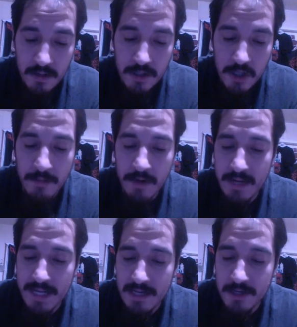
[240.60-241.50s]
Terminal
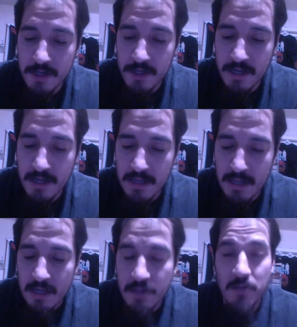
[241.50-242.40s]
Itch.
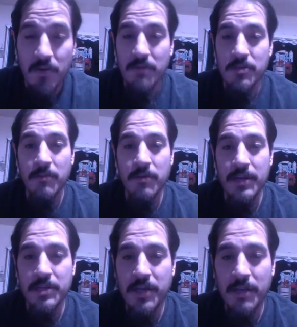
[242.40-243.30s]
Dude, when Terminal
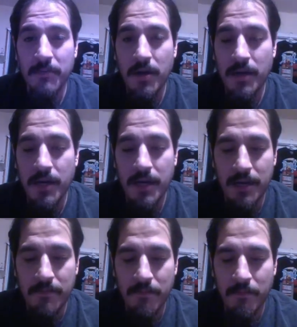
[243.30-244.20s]
Itch came on, and
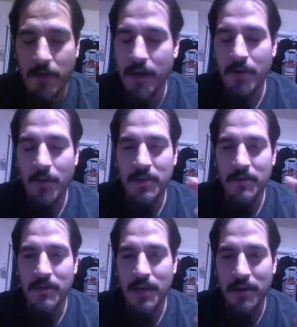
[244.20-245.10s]
right away when
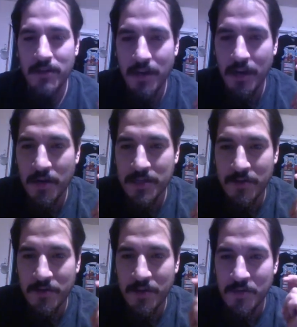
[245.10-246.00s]
I heard the lyrics, I
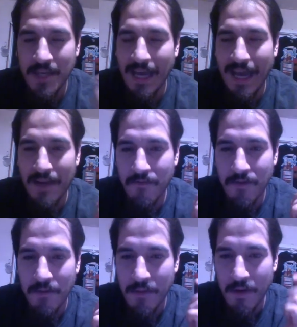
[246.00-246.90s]
knew it was Cat
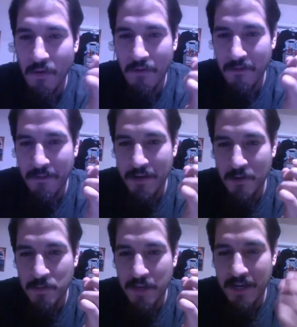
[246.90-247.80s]
from Agoraphobic
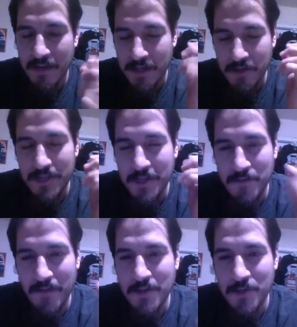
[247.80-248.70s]
Nosebleed, and I was like, dude, that's
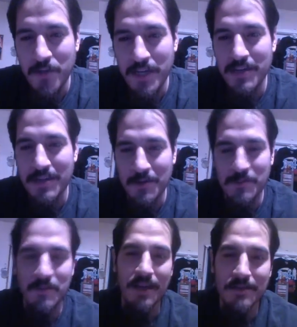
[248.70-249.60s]
fucking sweet. Like, that was
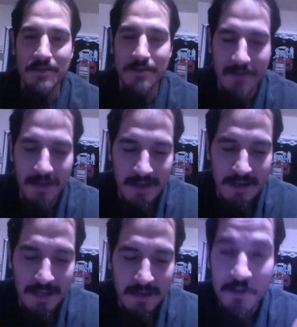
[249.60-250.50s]
badass.
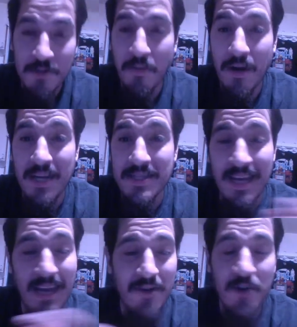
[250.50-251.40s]
I was surprised. I
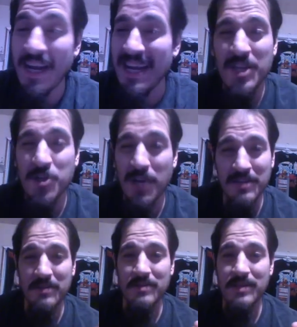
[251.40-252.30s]
haven't heard any tracks
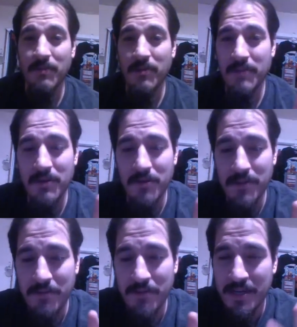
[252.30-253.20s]
on this album. I know
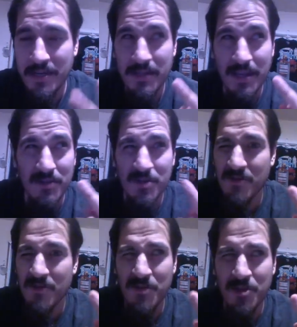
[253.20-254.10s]
they released like
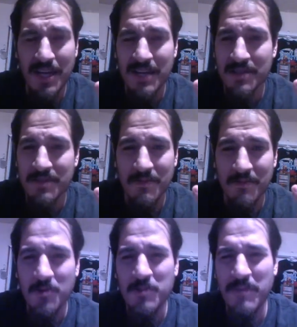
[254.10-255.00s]
2 tracks.
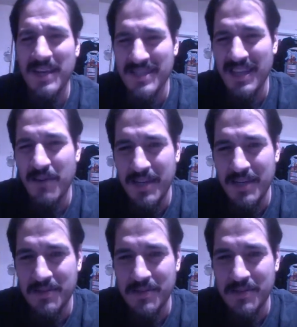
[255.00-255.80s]
Most bands nowadays,